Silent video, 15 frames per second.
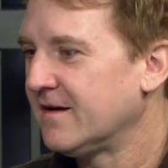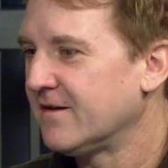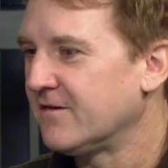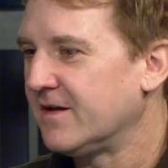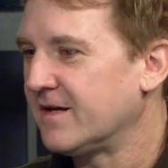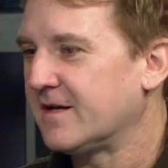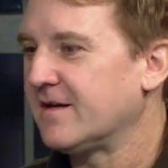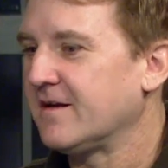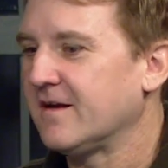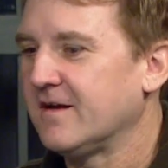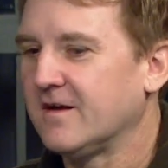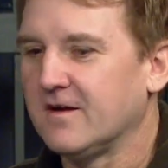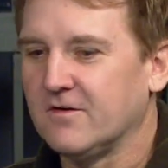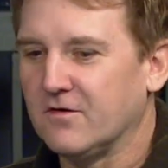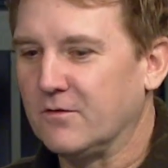like
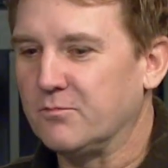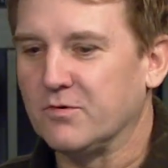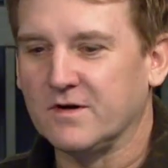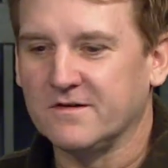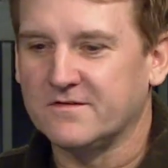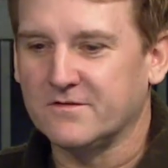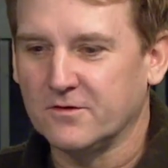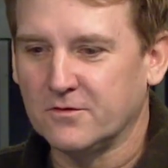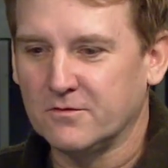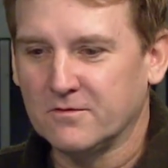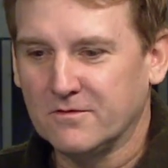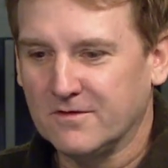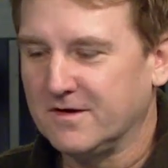it, pretty soon